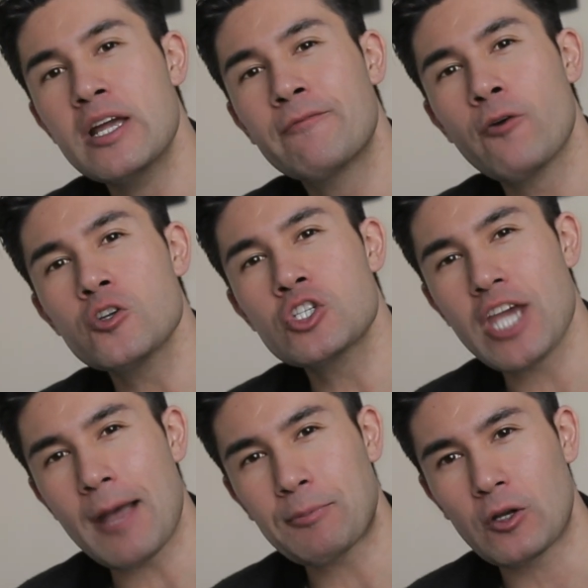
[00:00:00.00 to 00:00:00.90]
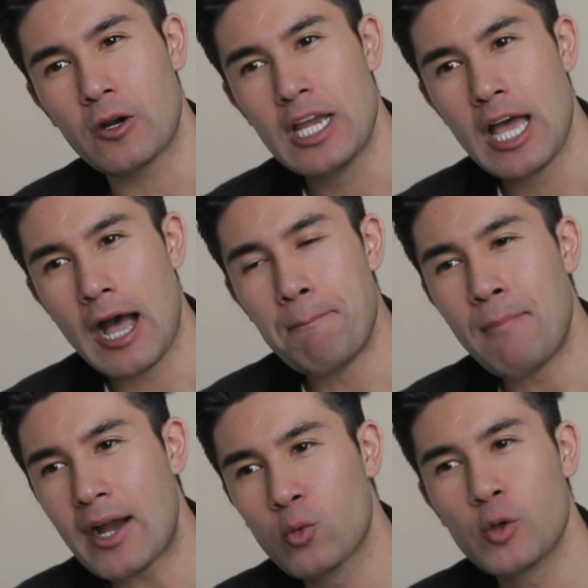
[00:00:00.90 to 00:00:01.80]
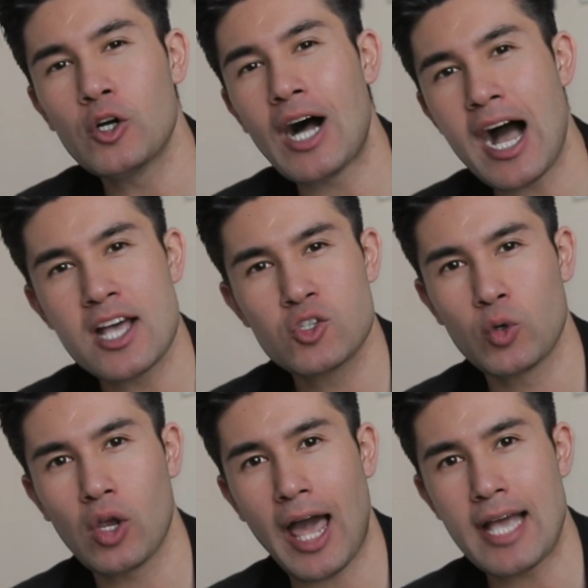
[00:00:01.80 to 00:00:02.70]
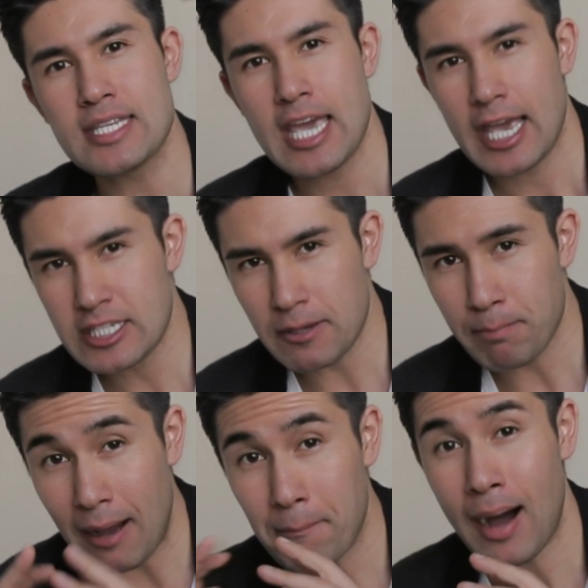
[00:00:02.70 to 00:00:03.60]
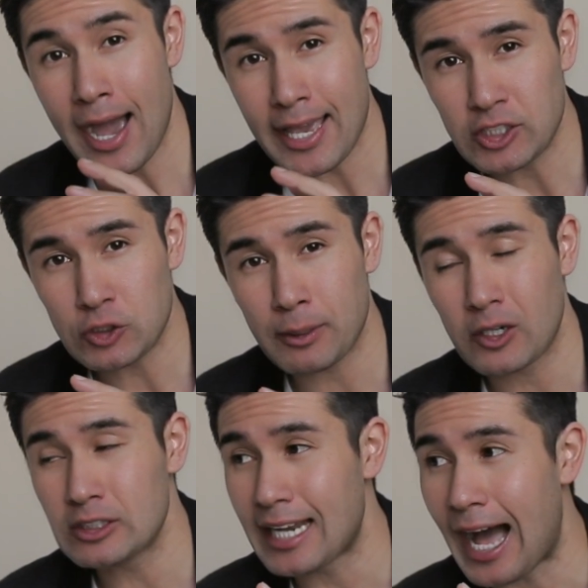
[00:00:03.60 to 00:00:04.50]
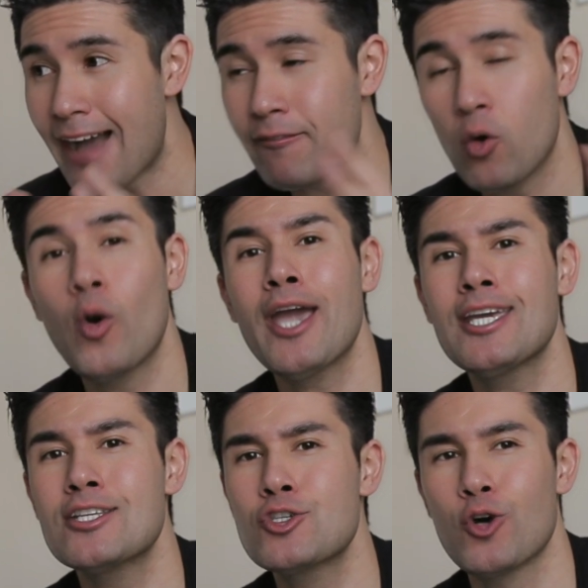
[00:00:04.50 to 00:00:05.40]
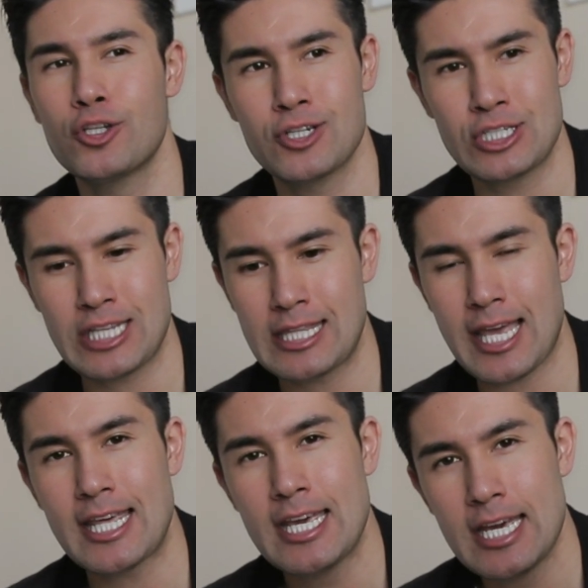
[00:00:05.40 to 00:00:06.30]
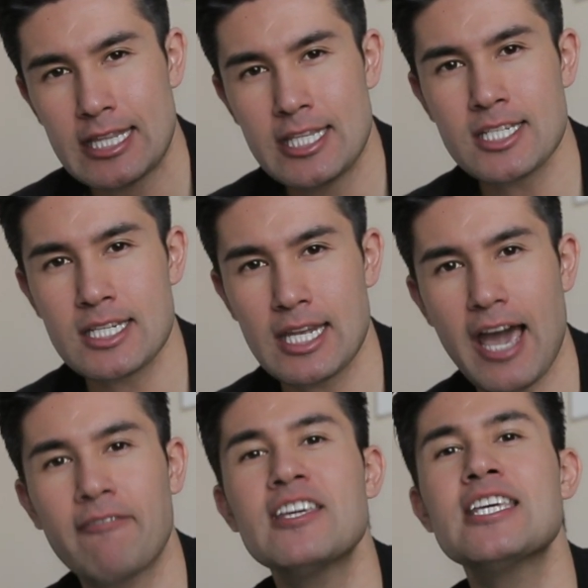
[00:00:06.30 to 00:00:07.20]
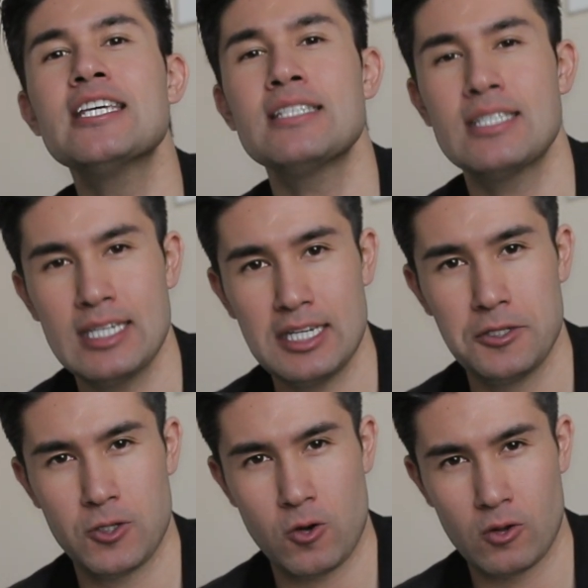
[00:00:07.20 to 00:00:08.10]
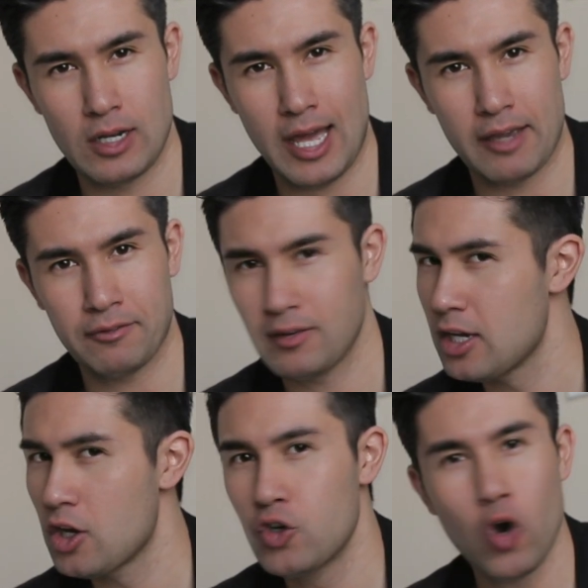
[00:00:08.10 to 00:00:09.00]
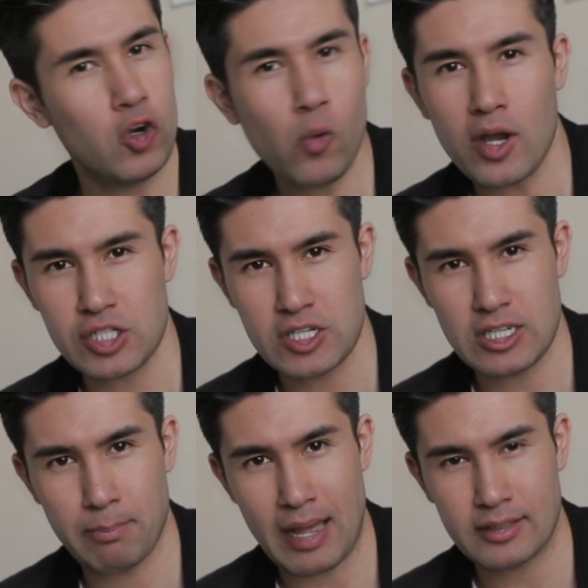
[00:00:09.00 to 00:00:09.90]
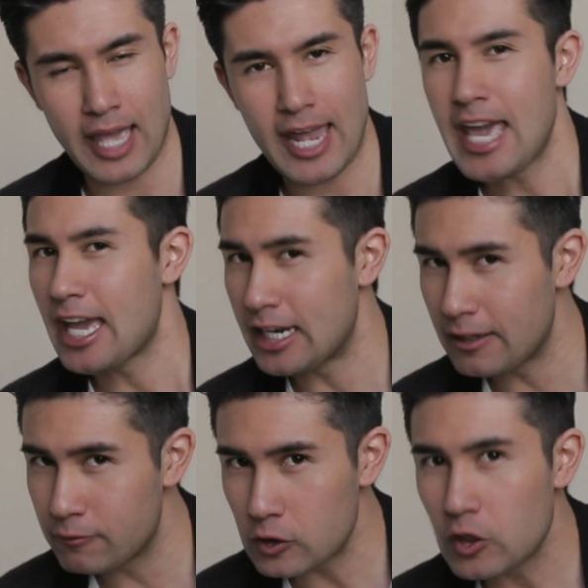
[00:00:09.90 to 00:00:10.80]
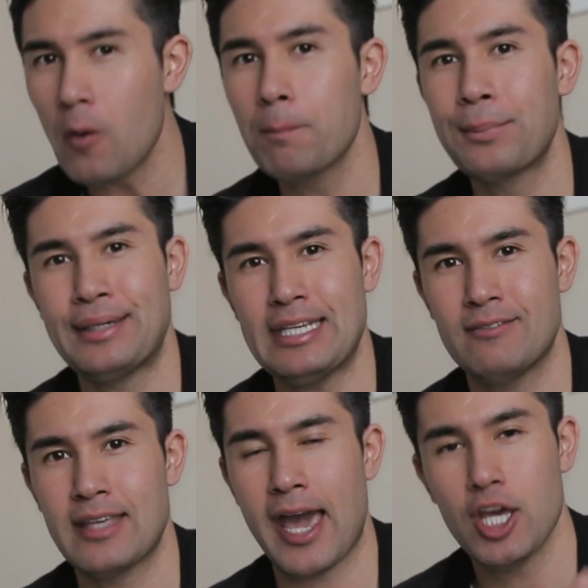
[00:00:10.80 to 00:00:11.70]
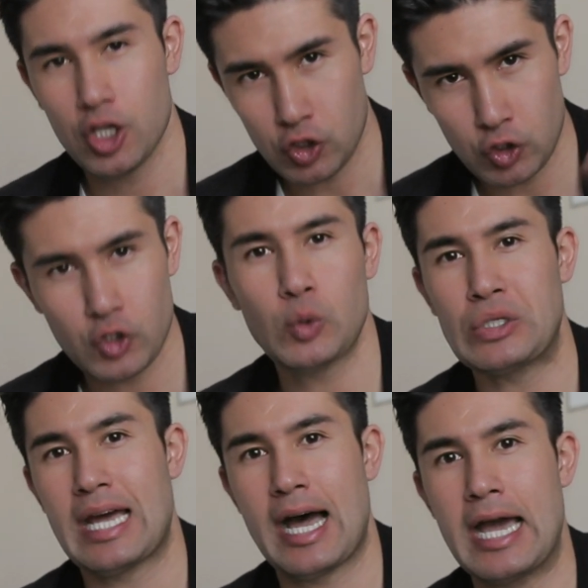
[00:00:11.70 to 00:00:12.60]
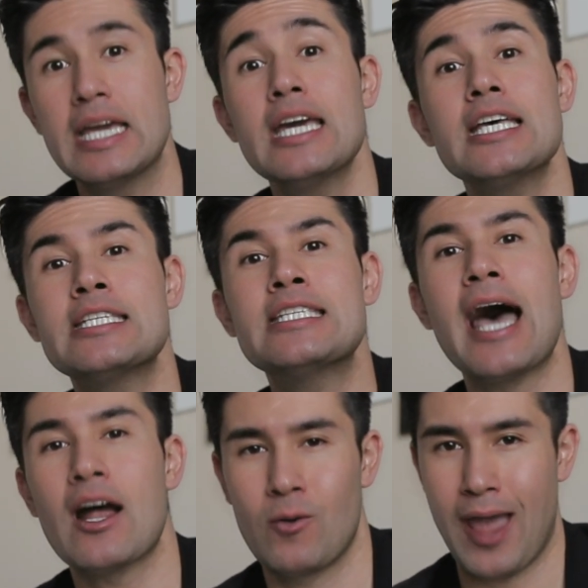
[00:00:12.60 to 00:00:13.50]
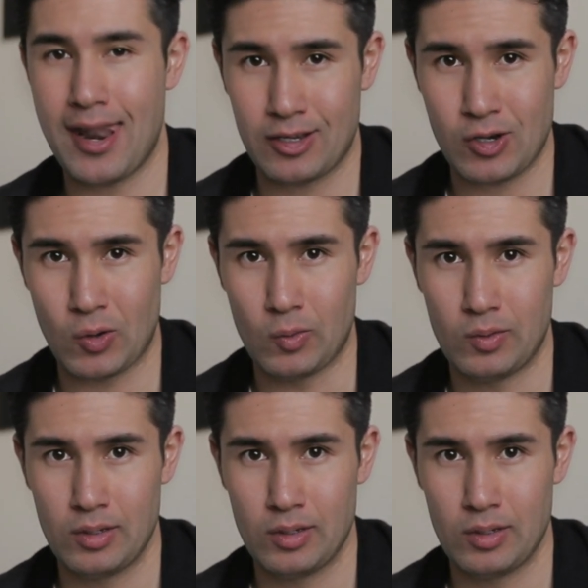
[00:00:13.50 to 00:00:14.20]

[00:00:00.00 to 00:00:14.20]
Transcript: first chapter, My Real Eyes Realize, is about my experience that I've awakened to understand that this life is the eternal life. No questions about that. And if you don't believe that, you will die. It's that radical.